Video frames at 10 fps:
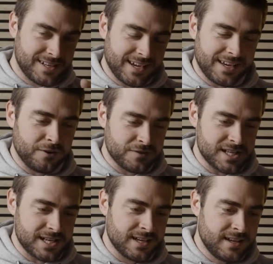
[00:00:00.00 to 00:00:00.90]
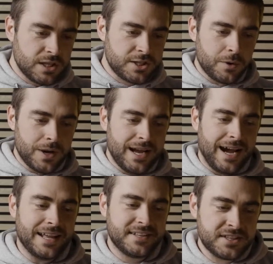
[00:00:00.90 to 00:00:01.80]
saying it, obviously. So
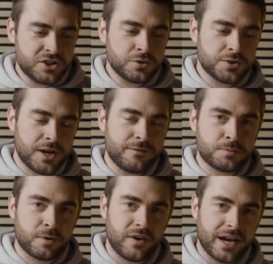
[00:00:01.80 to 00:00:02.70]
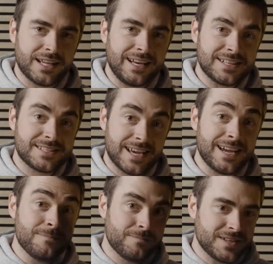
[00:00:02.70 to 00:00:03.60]
a digital service provider, let's
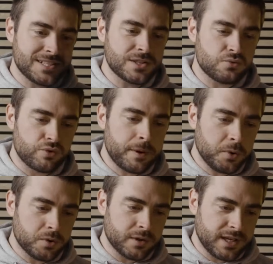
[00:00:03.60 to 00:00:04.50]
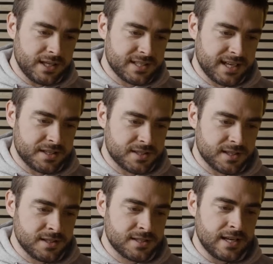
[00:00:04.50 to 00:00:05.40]
say this is Ripple in this
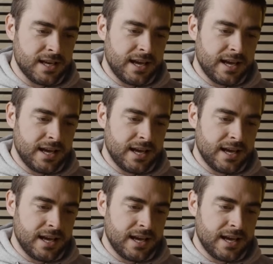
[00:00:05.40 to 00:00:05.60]
instance,